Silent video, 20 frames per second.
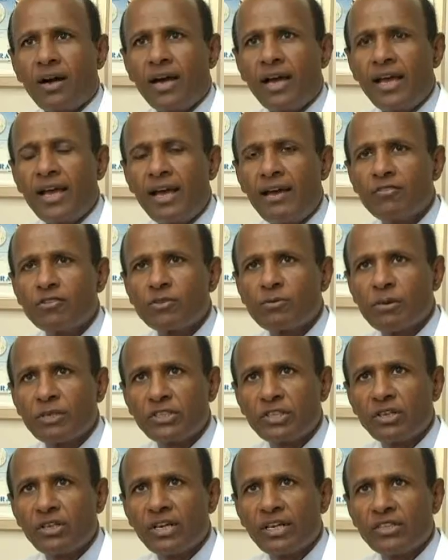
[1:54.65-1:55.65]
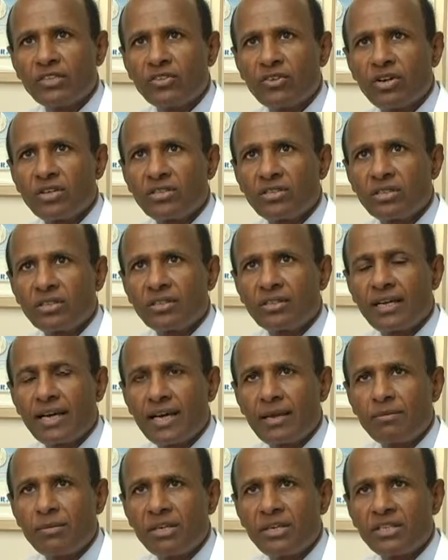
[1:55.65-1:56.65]
I have a special interest in
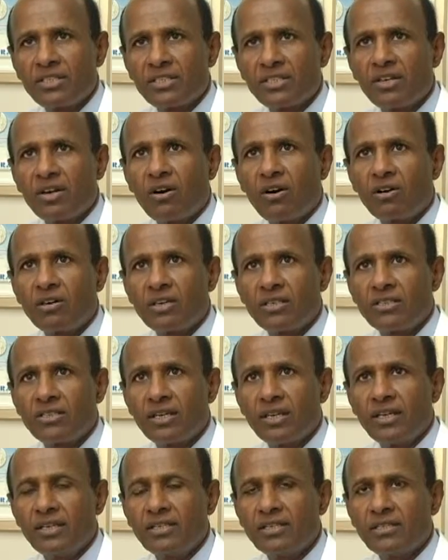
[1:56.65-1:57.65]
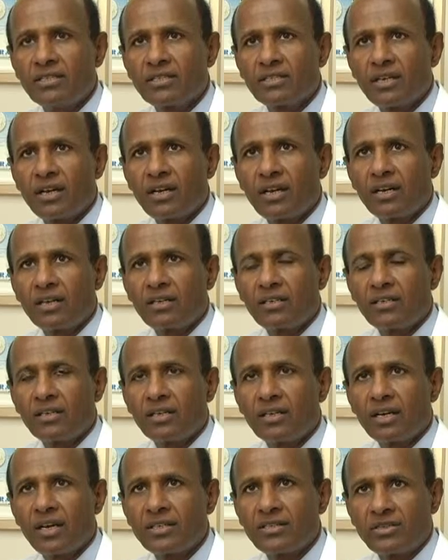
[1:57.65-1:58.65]
diabetes and heart disease, and uh,
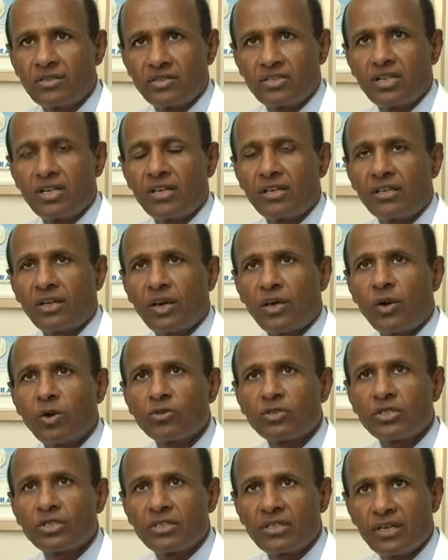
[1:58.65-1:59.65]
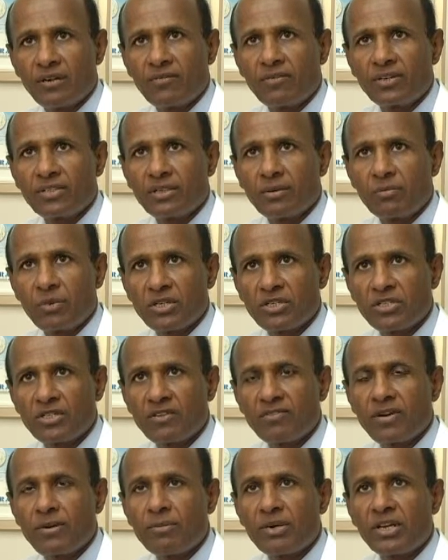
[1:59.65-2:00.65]
as a result, I also serve as the president
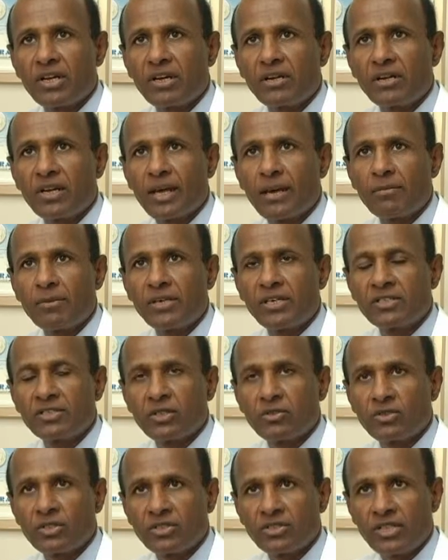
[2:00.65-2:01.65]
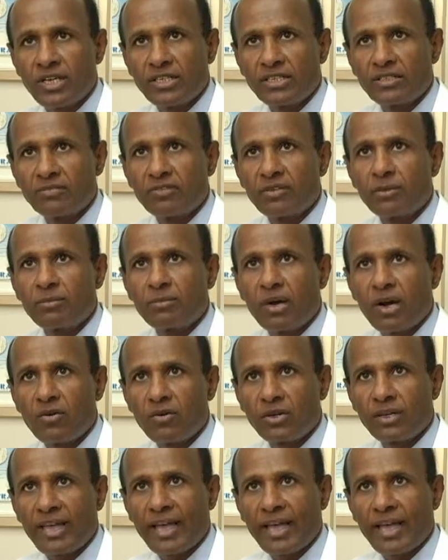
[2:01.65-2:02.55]
of American Diabetes Association for the Broward